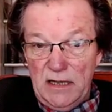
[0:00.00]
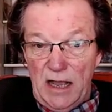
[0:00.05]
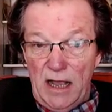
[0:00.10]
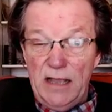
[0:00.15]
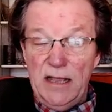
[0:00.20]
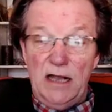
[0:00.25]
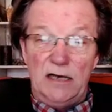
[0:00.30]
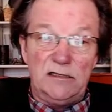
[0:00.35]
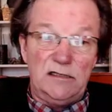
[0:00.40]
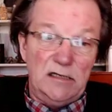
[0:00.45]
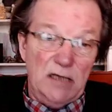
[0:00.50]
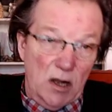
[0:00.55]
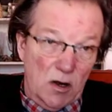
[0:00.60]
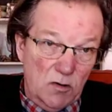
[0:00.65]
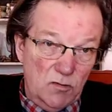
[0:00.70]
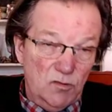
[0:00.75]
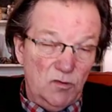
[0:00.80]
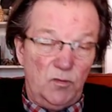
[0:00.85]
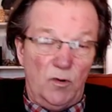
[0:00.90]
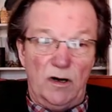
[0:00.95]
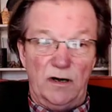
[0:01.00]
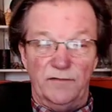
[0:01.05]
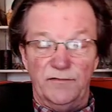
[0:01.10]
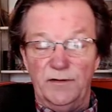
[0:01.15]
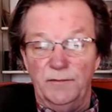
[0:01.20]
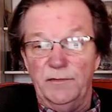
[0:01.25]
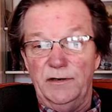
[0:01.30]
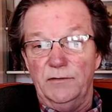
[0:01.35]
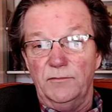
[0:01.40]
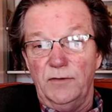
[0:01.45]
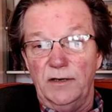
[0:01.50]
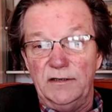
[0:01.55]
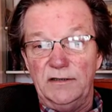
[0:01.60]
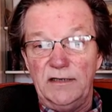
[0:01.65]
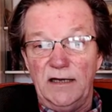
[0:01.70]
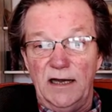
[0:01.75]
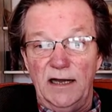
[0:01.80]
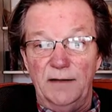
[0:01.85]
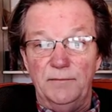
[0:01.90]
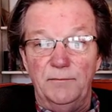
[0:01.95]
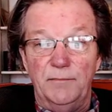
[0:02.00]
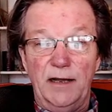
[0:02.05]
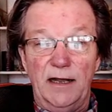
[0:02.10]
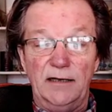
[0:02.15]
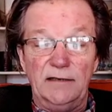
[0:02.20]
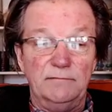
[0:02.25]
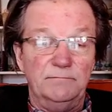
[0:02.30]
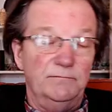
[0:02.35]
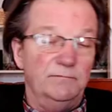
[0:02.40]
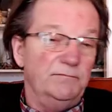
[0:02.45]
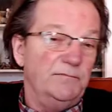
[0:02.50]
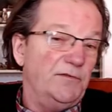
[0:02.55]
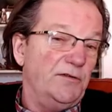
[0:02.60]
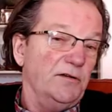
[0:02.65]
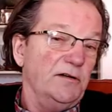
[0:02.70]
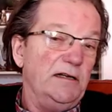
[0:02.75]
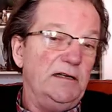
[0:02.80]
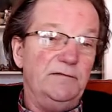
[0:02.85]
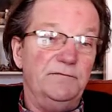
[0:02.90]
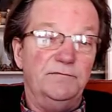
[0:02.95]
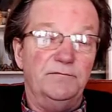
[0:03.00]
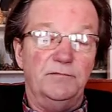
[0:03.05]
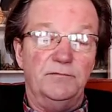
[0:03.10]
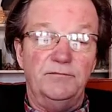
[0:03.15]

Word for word: I actually owned one of them at one time, back 30,